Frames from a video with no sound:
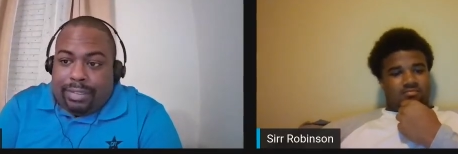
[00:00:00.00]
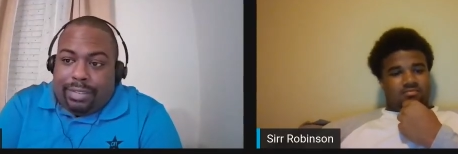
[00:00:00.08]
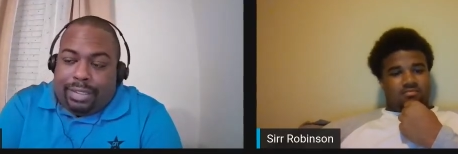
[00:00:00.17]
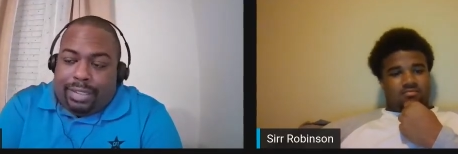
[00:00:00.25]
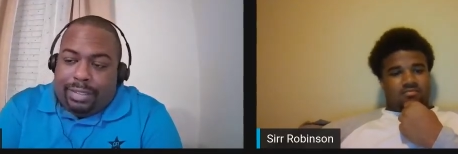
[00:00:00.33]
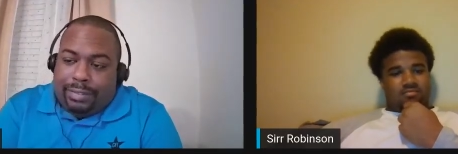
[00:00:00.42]

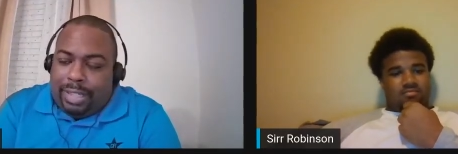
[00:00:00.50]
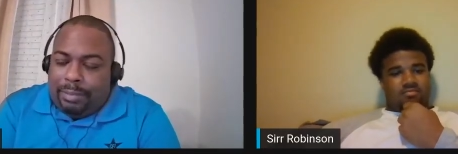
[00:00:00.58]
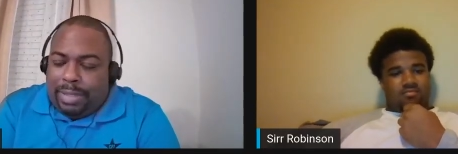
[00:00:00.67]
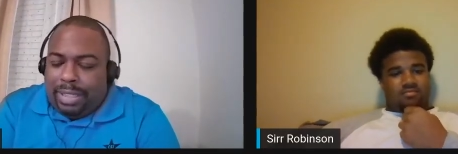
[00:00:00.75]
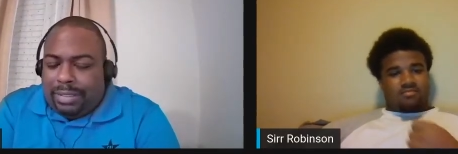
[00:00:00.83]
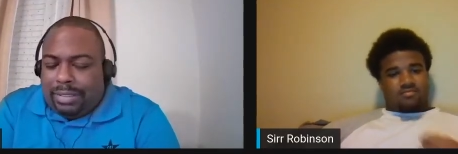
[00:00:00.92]
Speaker 1: Yeah, I
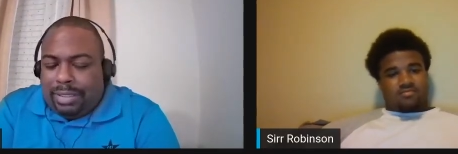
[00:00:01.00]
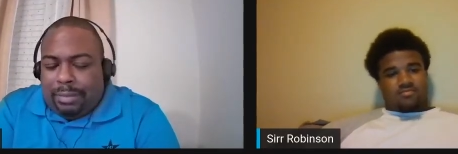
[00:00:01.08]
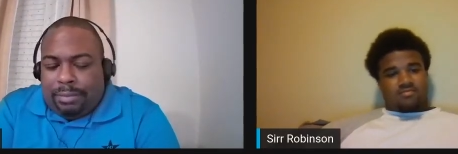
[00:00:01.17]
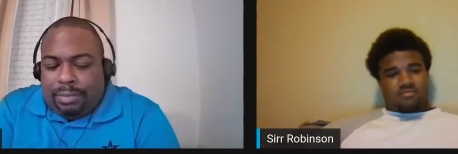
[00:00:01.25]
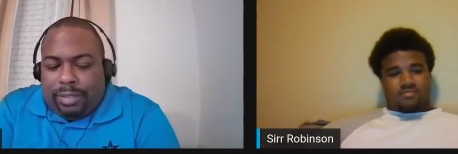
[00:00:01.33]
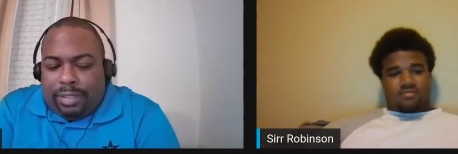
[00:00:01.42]
agree. I
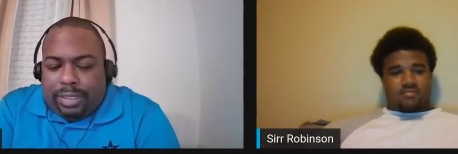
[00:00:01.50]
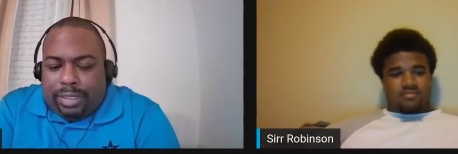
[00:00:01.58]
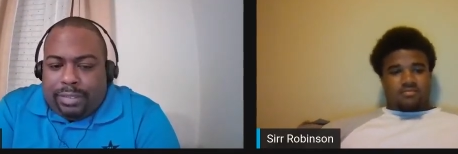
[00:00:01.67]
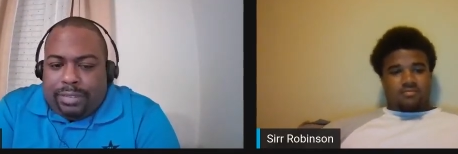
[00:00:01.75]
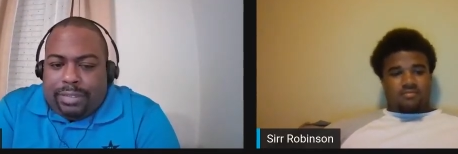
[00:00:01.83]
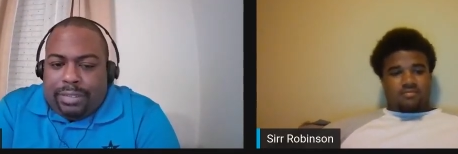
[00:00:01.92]
agree. I mean, at
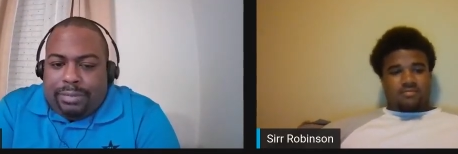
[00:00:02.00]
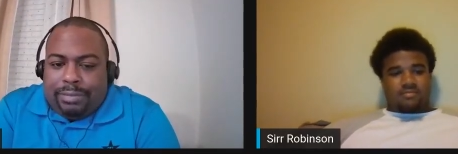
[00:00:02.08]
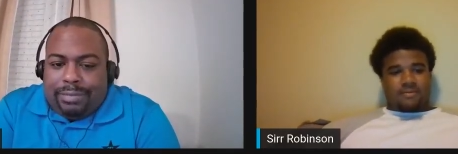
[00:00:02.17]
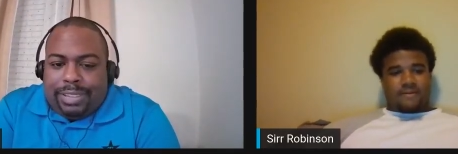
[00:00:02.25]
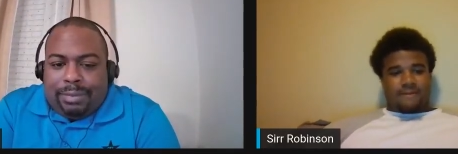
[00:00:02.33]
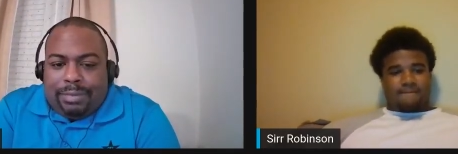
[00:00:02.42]
some
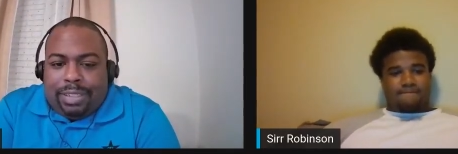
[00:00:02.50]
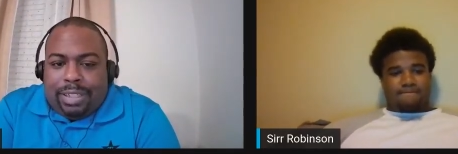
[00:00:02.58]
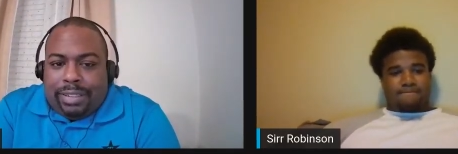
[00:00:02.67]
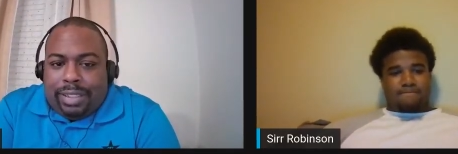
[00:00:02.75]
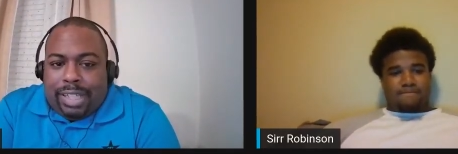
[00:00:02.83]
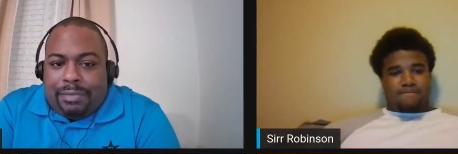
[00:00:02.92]
point, you know,
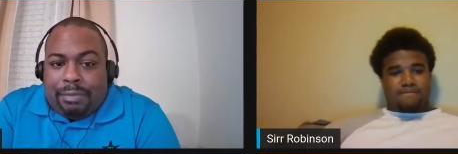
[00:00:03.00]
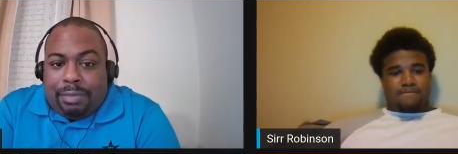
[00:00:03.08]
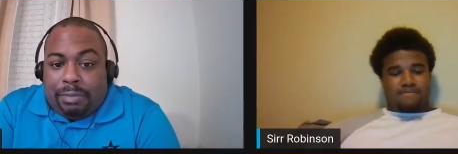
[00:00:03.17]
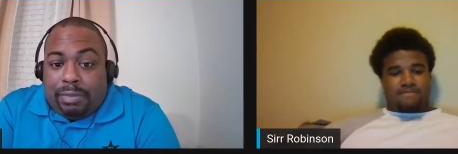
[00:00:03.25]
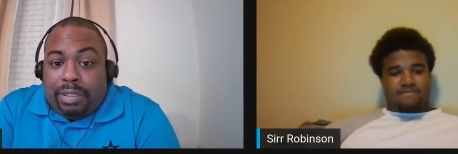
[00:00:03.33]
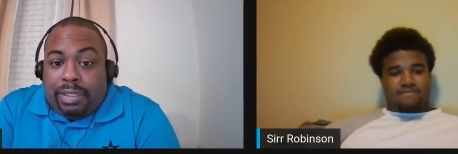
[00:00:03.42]

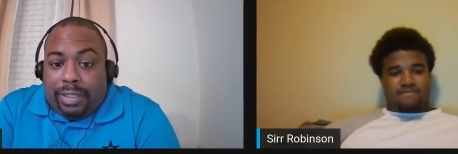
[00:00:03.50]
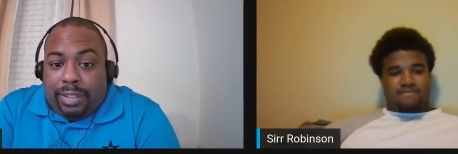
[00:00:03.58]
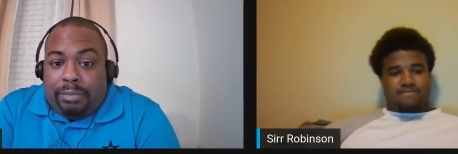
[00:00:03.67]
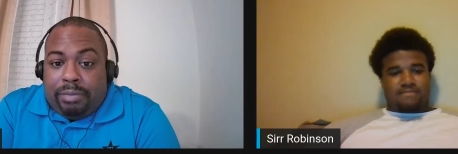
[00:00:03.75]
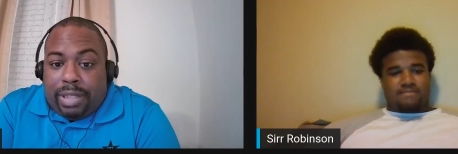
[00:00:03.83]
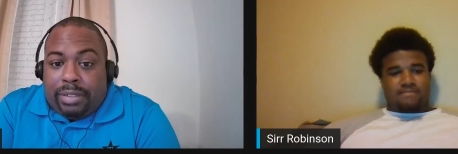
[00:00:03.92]
something's got to give
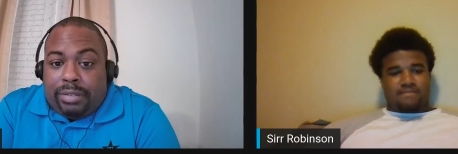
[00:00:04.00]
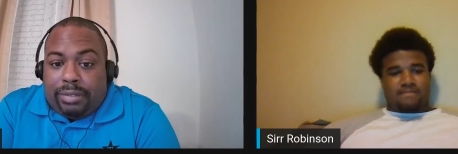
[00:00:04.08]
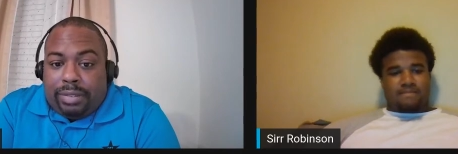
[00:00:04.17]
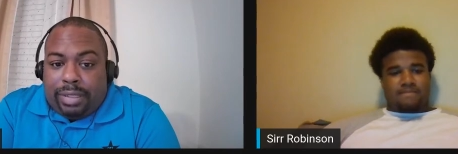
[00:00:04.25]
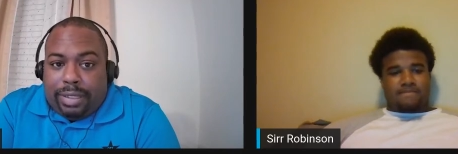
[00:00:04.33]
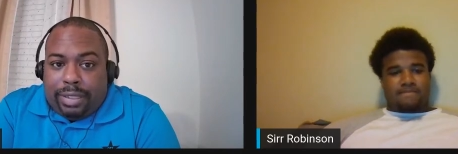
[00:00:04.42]
if we want
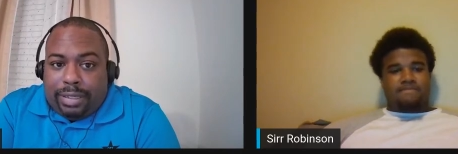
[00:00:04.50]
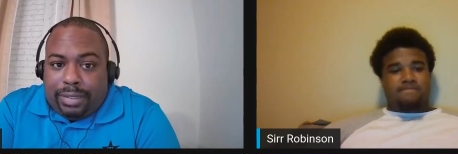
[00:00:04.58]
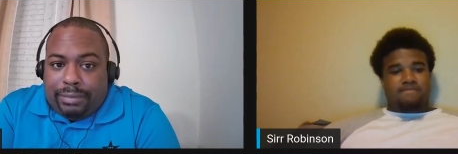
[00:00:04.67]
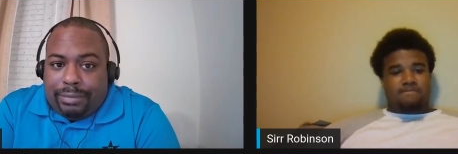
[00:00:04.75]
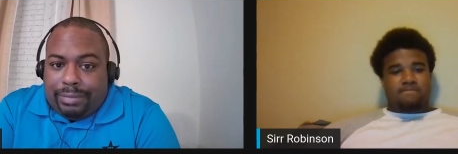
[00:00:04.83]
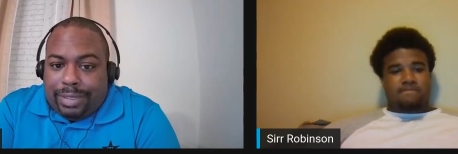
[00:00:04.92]
to get
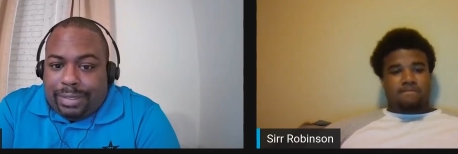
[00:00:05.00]
better.